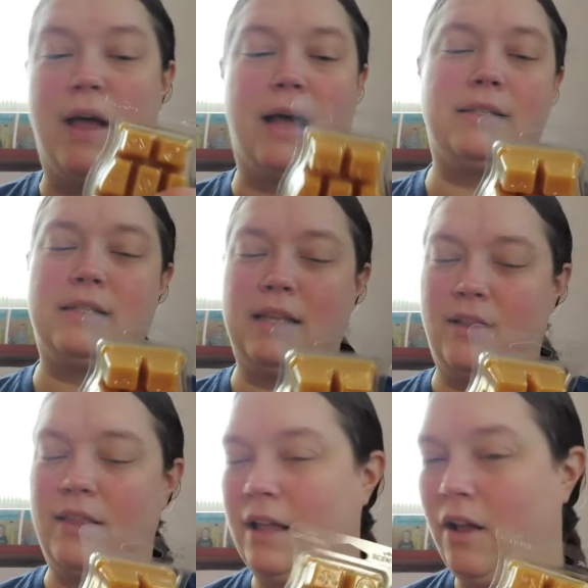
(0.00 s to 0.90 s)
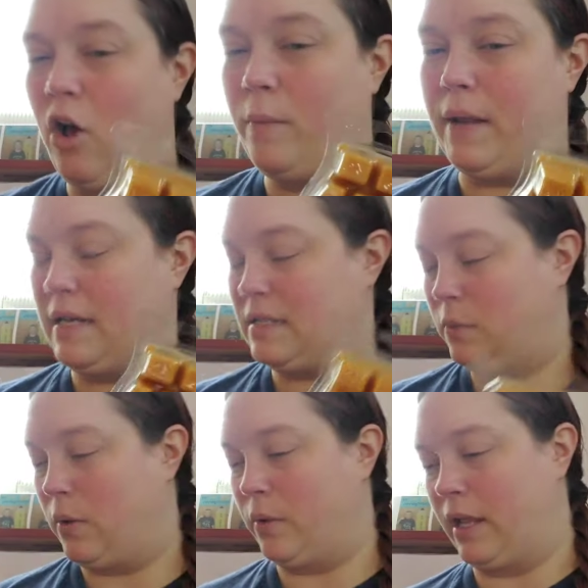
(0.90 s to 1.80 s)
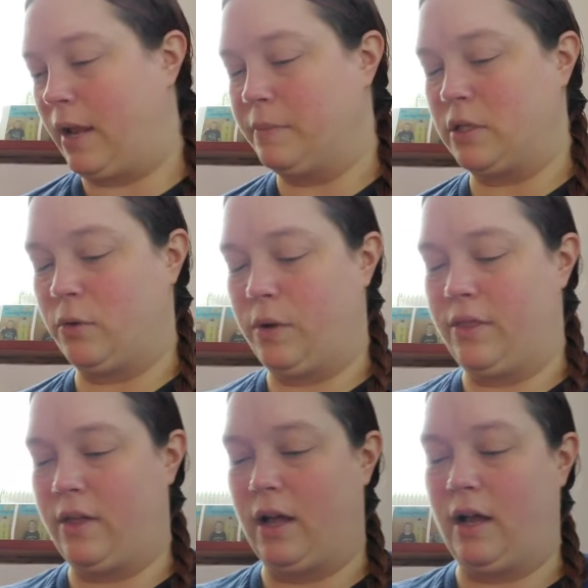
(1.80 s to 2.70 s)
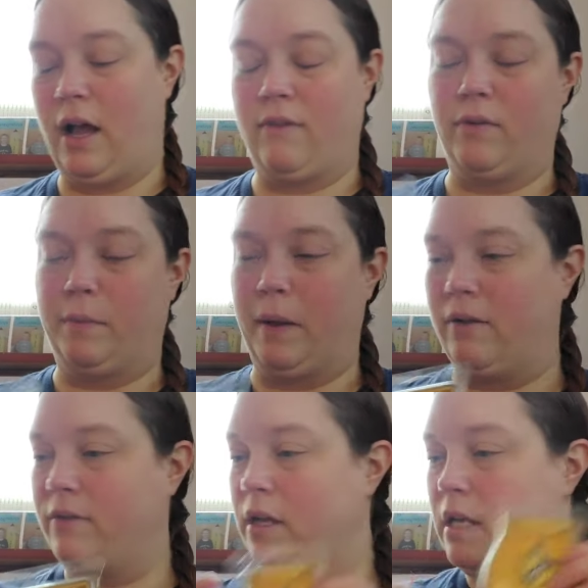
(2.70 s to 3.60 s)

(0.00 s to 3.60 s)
That's the, that almond is what really comes through with uh, Hufflepuff.